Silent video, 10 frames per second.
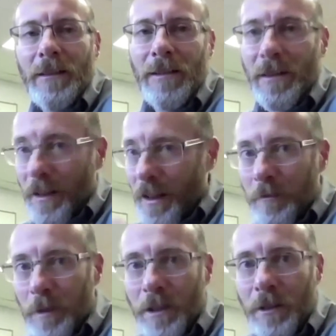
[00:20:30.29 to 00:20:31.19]

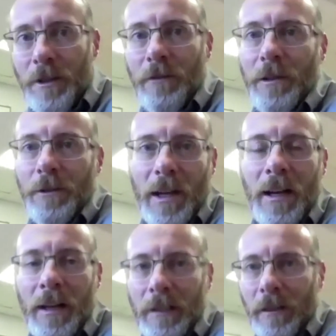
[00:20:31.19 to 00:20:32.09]
Again, because of those
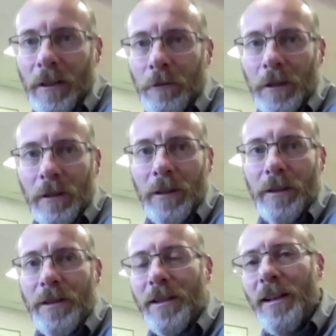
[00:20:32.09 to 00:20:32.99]
high and low
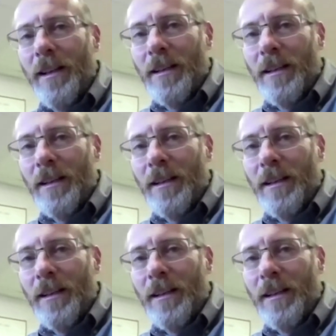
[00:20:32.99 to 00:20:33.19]
alerts,